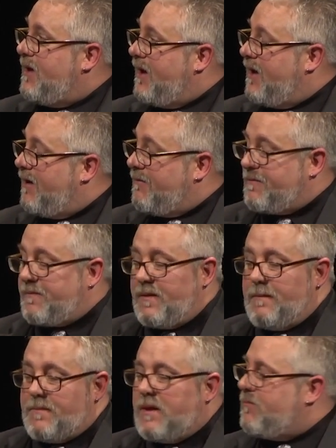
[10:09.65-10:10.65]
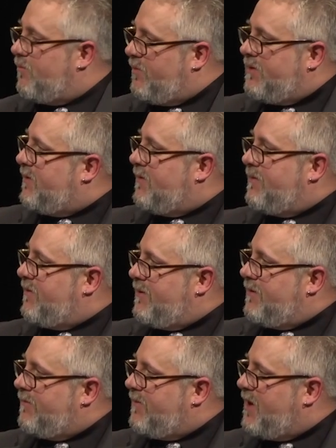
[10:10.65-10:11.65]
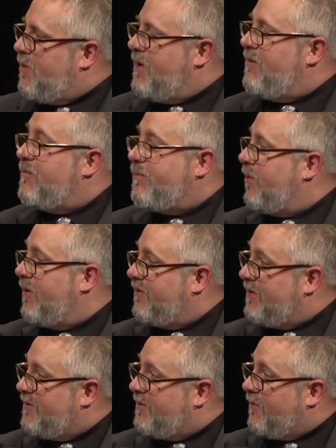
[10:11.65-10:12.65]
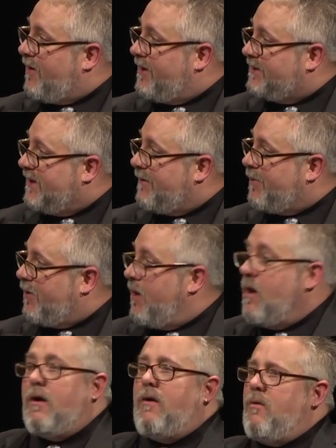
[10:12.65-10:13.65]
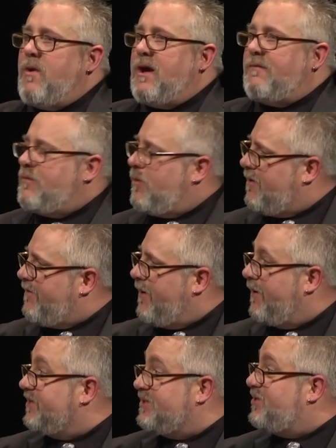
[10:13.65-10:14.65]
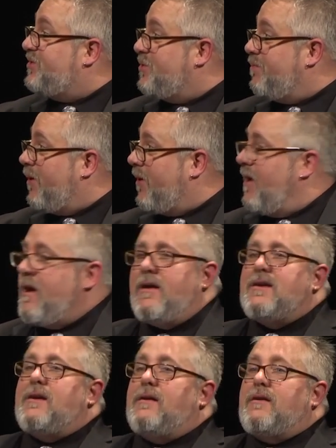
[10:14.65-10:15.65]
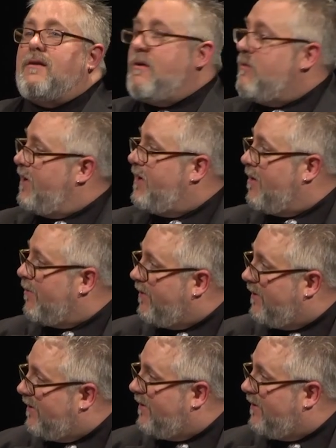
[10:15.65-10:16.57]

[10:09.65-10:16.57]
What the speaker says: If the UN report is another great example. Oh, we have 12 years, super. No, we don't.